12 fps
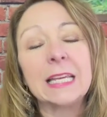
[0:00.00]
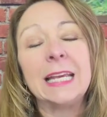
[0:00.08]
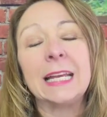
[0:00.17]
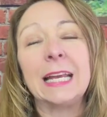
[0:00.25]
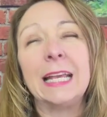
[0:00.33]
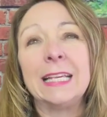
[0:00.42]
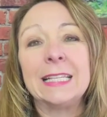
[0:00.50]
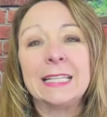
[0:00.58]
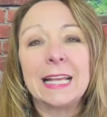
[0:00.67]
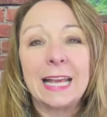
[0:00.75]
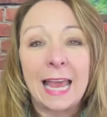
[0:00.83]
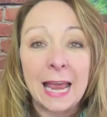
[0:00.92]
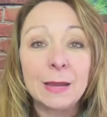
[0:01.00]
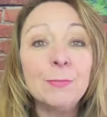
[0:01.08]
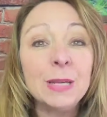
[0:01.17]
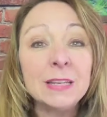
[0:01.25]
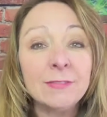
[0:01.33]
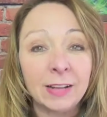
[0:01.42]
It can
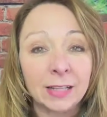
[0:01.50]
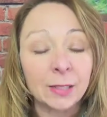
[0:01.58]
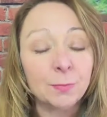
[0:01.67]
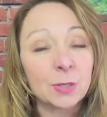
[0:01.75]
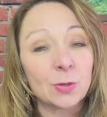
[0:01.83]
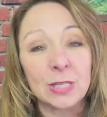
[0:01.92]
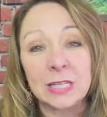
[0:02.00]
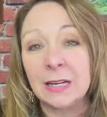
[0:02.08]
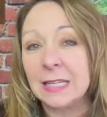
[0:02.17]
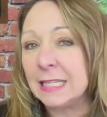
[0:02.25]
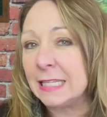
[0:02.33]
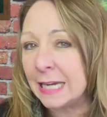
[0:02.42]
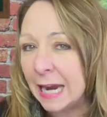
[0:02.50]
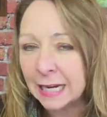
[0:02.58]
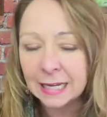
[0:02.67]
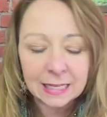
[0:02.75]
be developed, so it's not static.